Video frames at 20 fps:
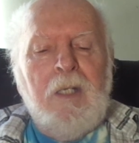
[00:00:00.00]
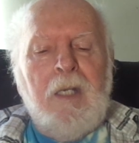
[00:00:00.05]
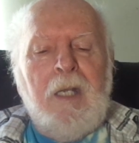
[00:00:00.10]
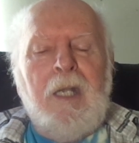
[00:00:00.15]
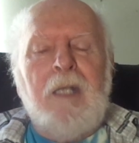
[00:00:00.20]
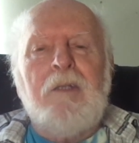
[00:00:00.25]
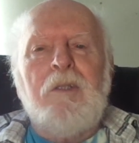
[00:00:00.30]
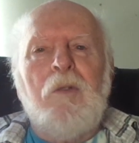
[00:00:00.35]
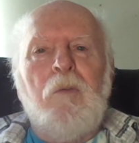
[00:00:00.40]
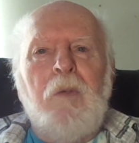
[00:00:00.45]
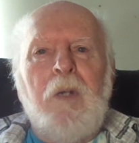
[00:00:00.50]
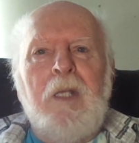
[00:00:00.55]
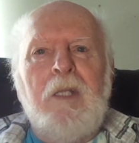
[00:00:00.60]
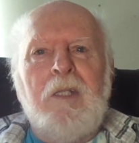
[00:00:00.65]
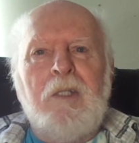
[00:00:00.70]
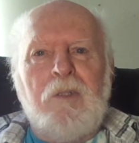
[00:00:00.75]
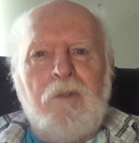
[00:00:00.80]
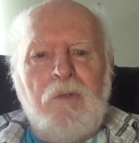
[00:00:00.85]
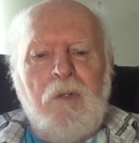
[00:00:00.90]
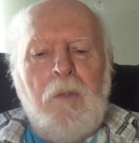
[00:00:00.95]
at the way
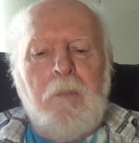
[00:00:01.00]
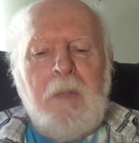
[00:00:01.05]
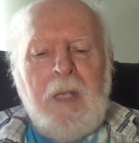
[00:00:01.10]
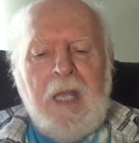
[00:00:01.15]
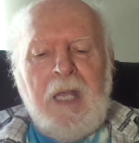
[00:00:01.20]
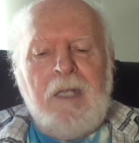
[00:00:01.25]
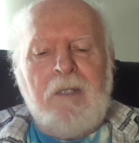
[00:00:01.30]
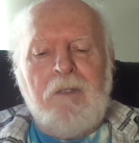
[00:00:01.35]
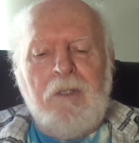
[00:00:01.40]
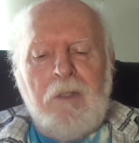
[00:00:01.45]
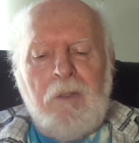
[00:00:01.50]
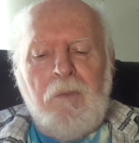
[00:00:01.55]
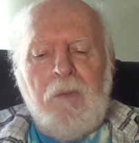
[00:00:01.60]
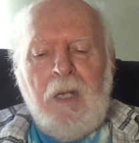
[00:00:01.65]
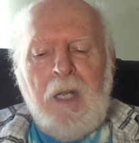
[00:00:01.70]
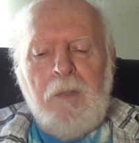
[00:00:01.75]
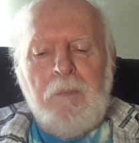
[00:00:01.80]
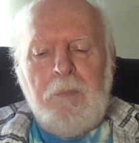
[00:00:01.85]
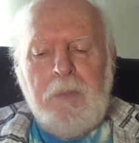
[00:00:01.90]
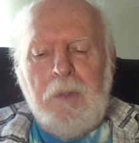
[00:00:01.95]
that Trump acted
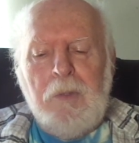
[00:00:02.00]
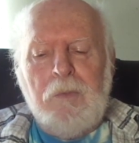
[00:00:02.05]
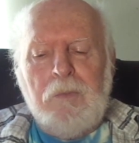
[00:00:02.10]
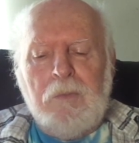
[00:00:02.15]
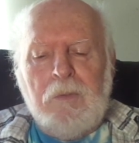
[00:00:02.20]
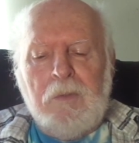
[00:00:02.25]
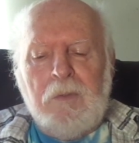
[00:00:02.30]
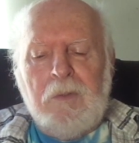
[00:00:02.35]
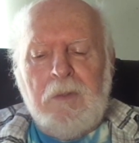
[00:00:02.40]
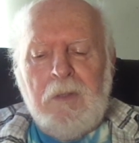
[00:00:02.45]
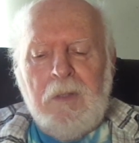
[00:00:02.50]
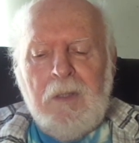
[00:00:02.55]
around Putin.